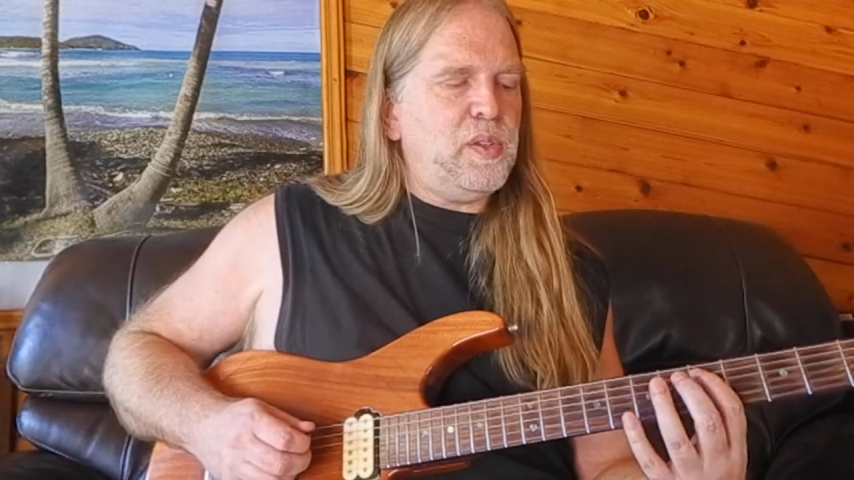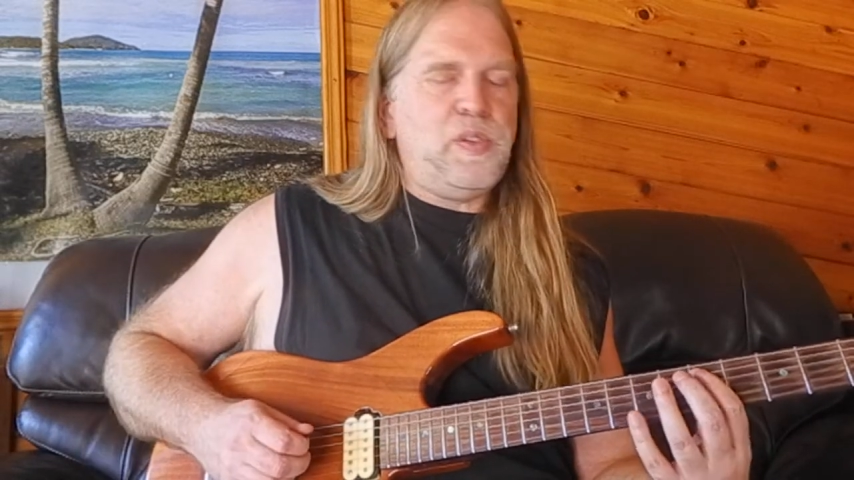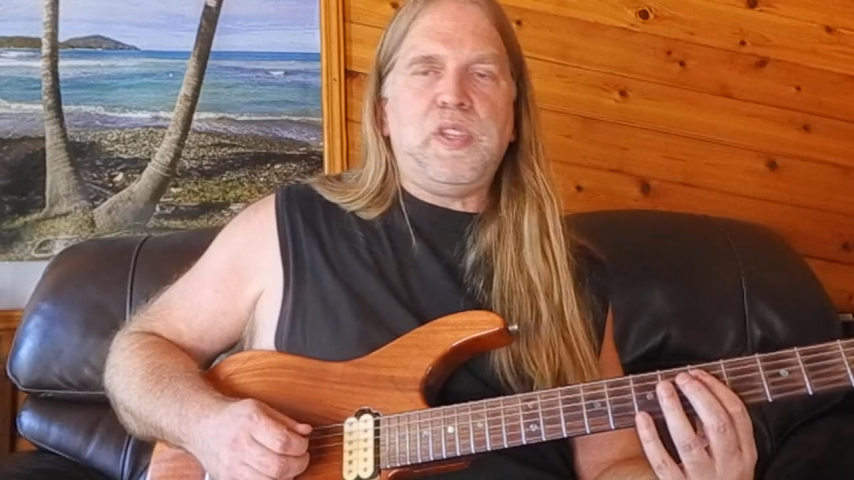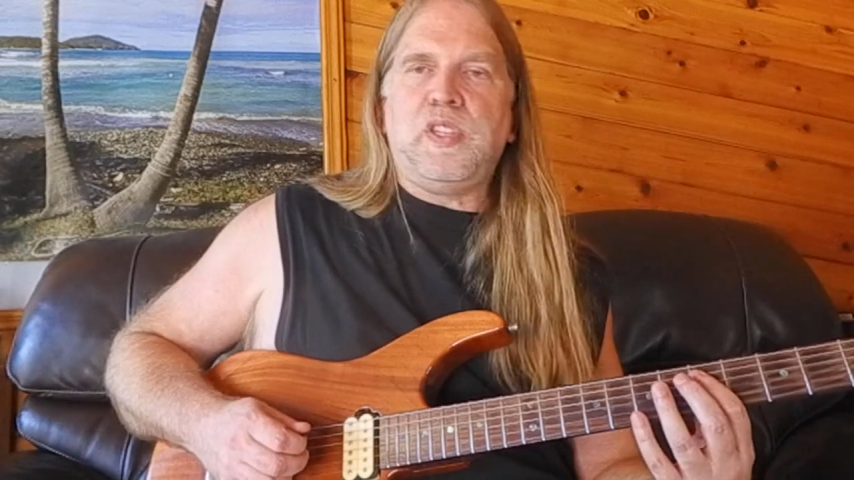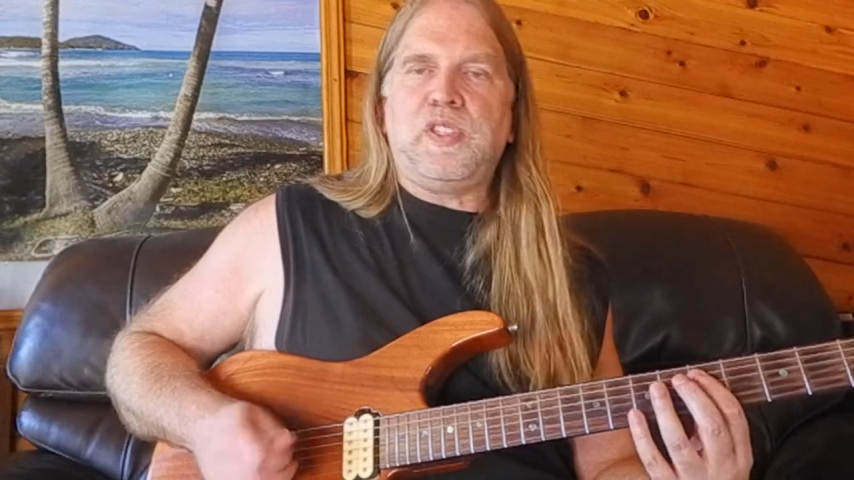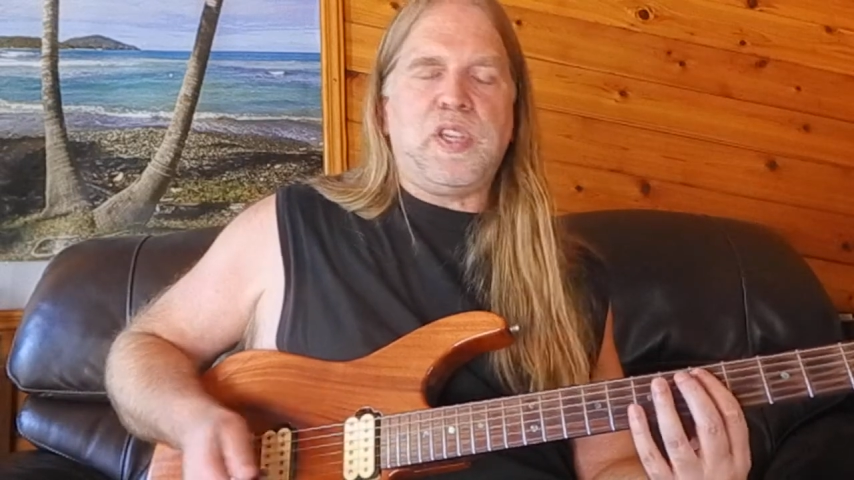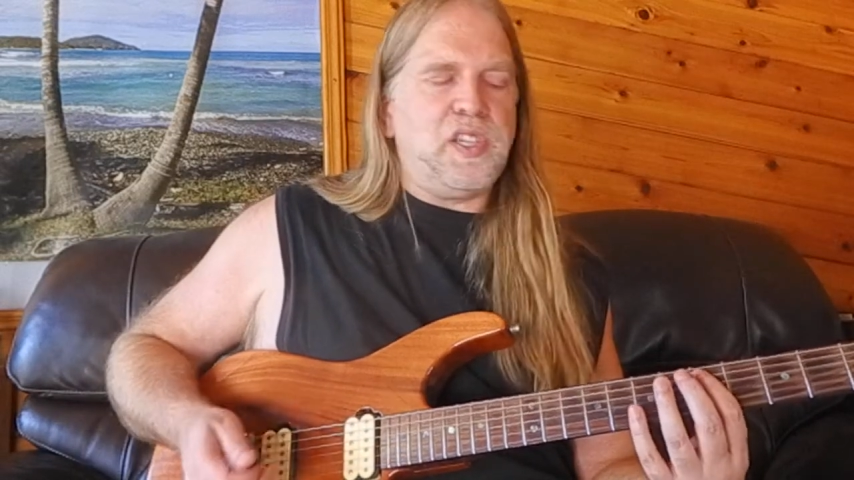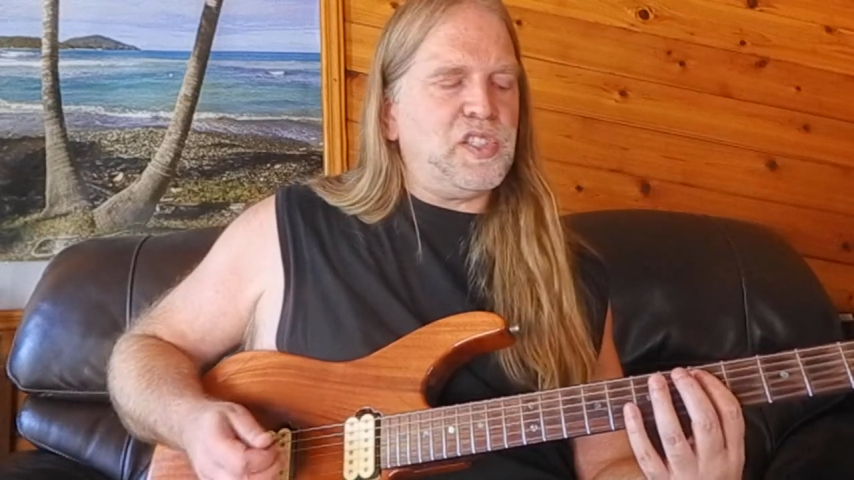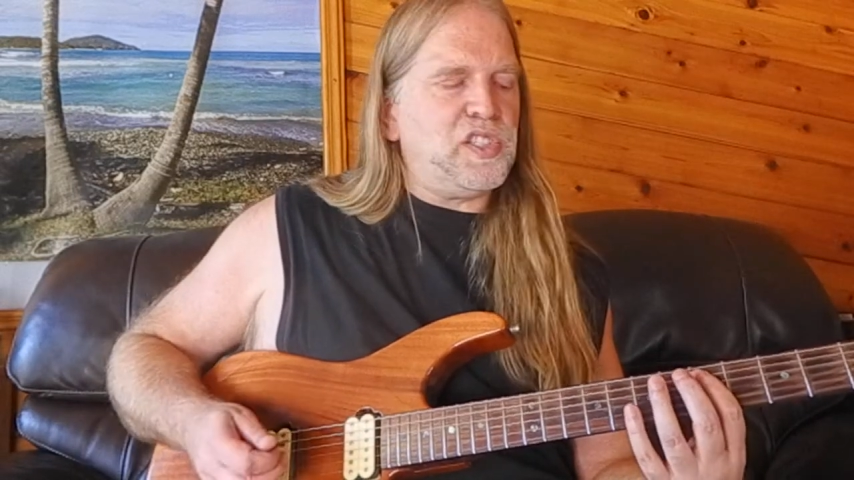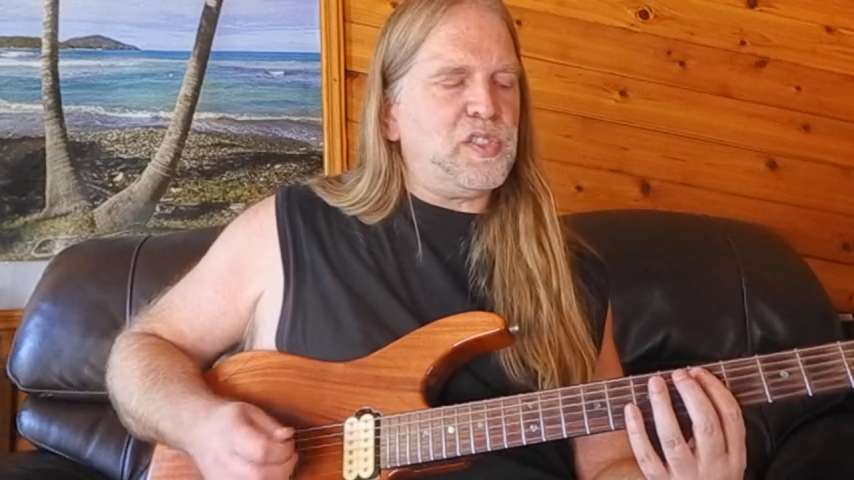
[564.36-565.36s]
Again,
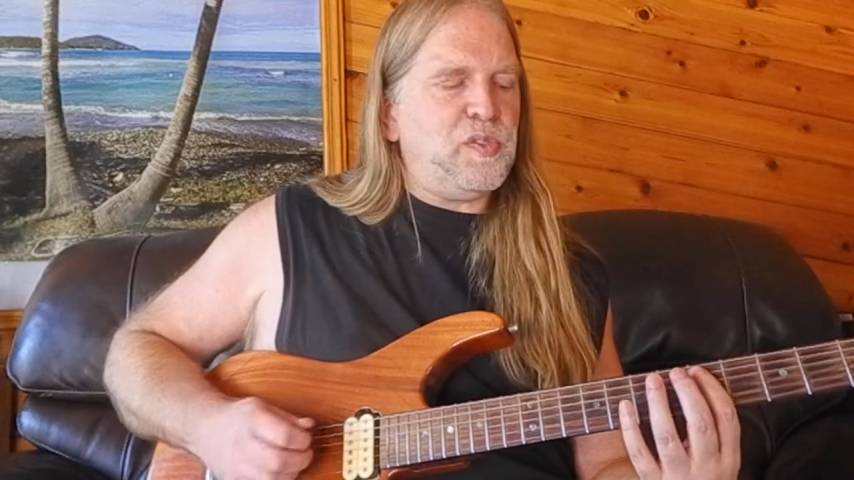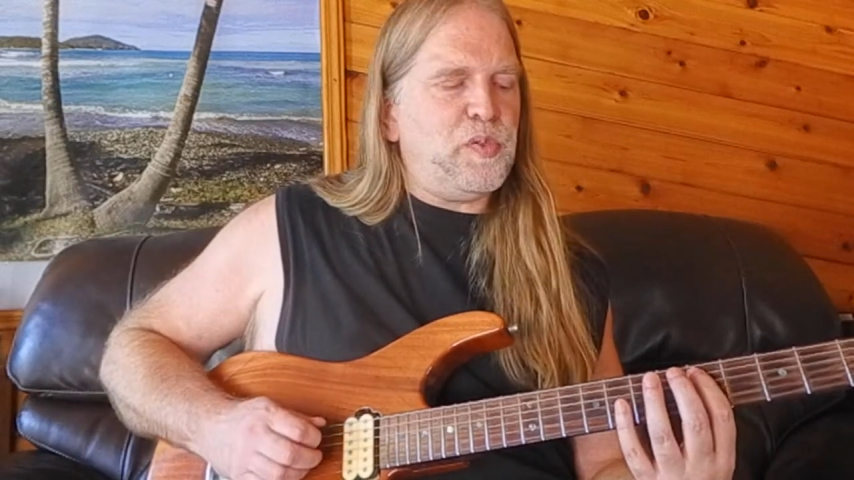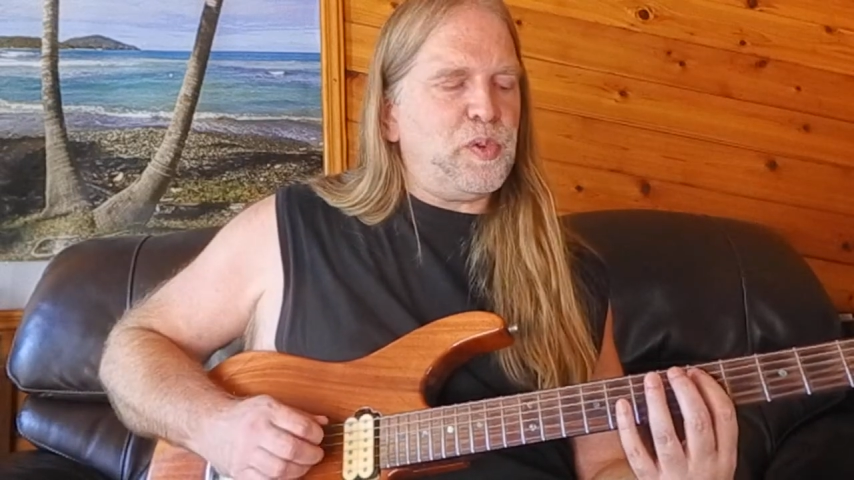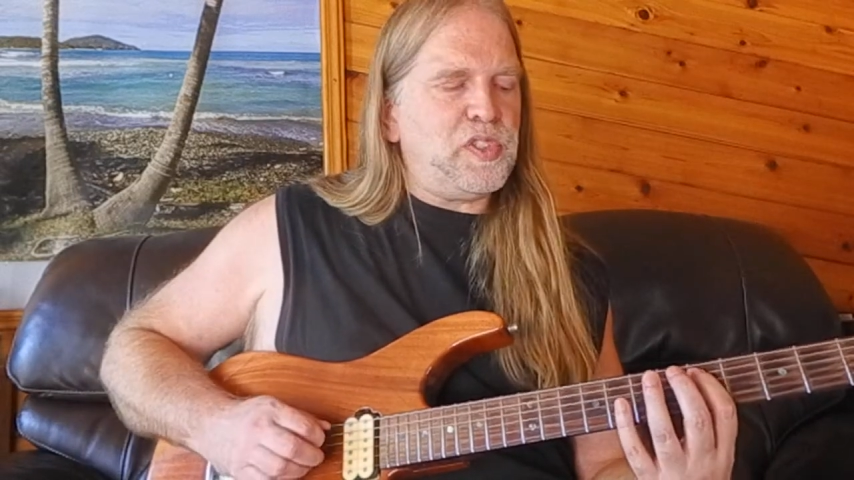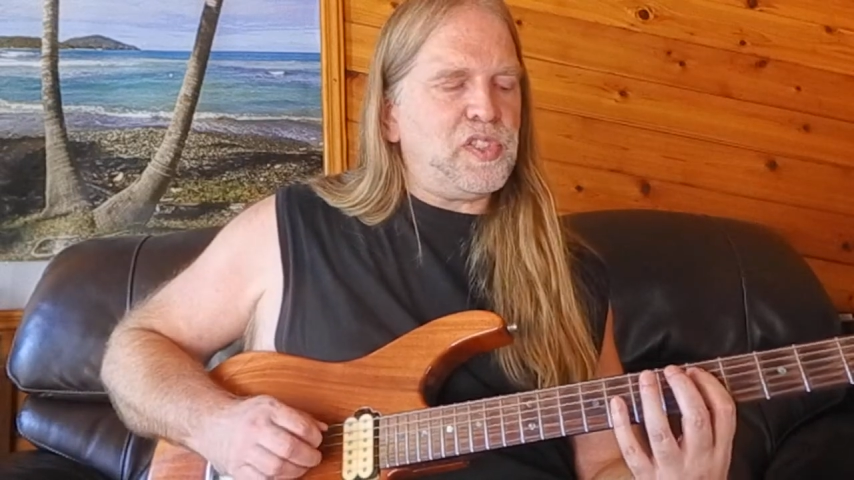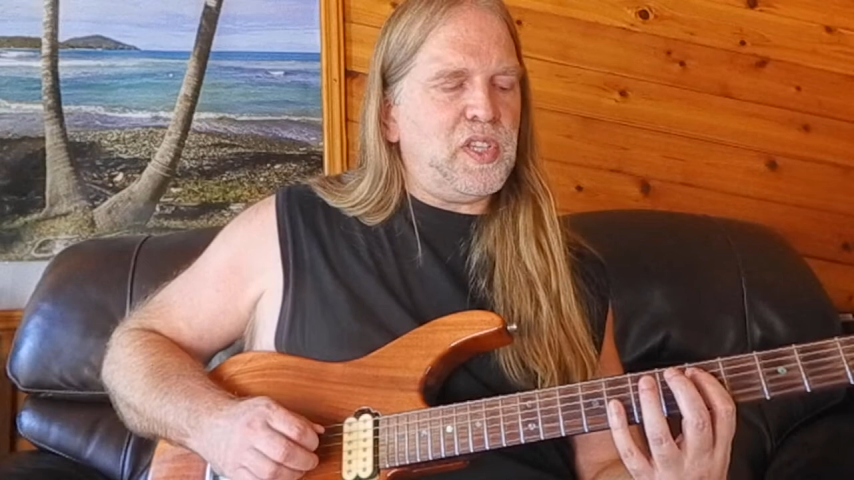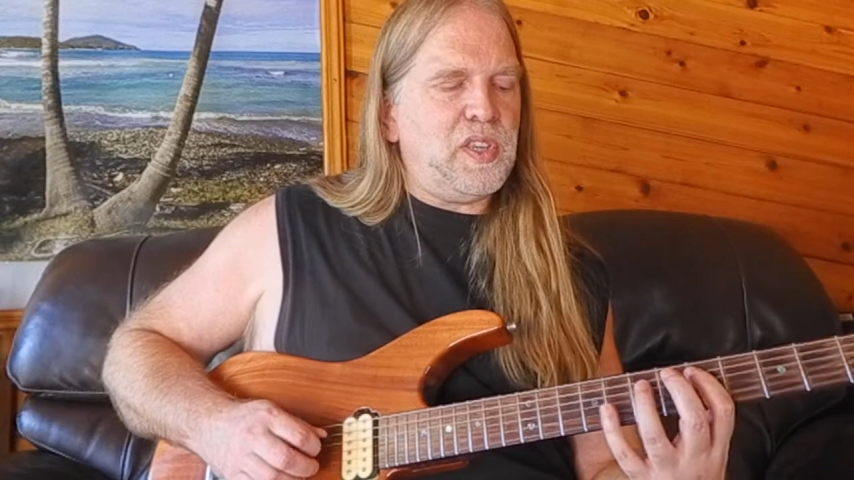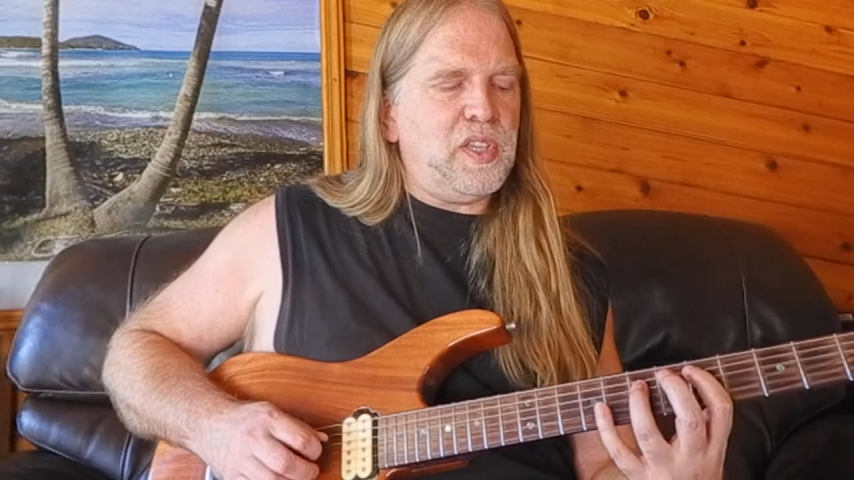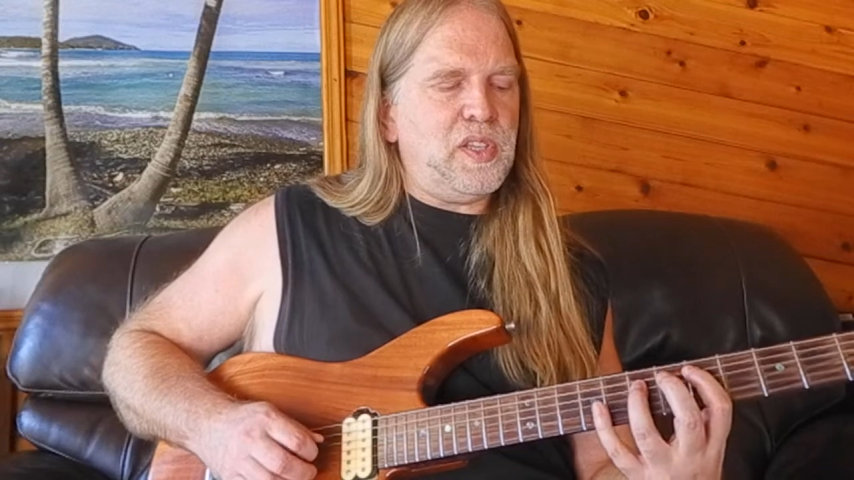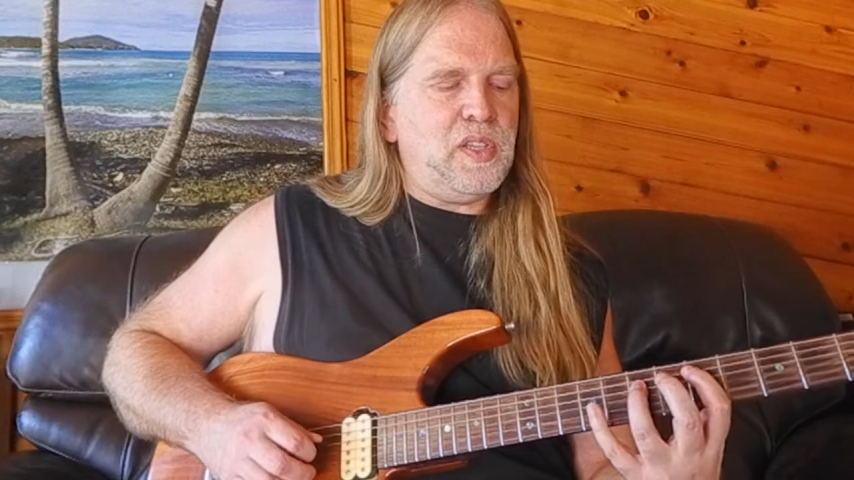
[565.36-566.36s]
just fourths, and
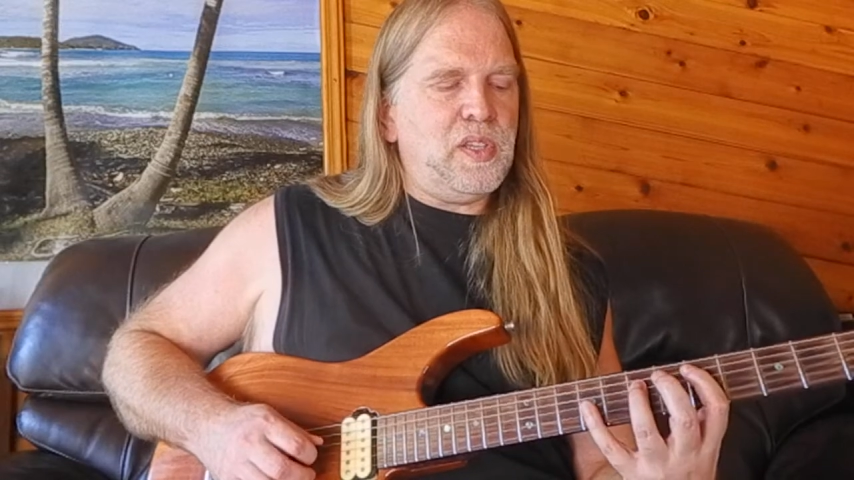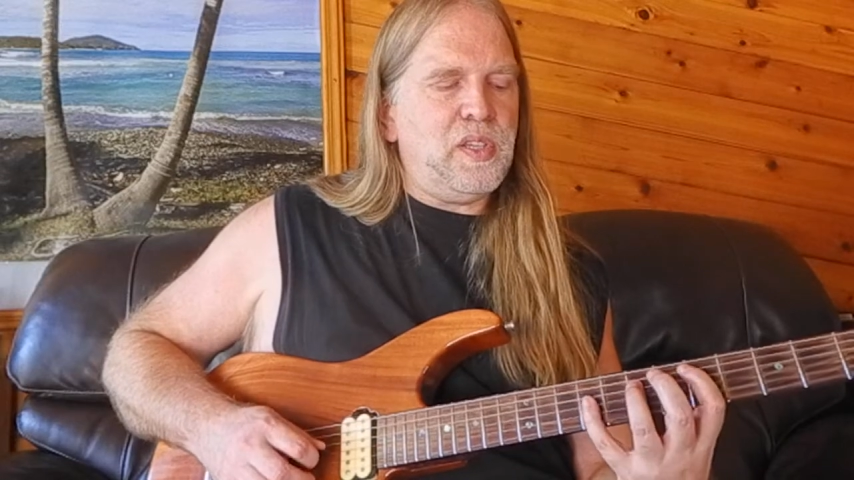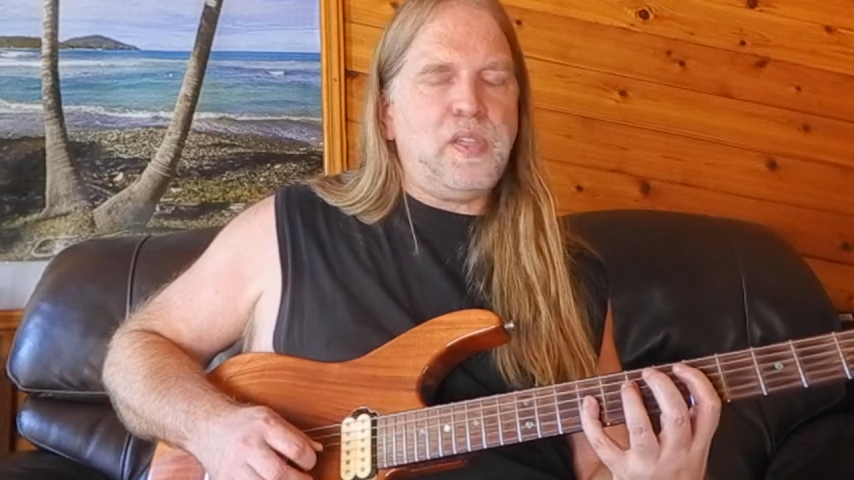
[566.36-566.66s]
then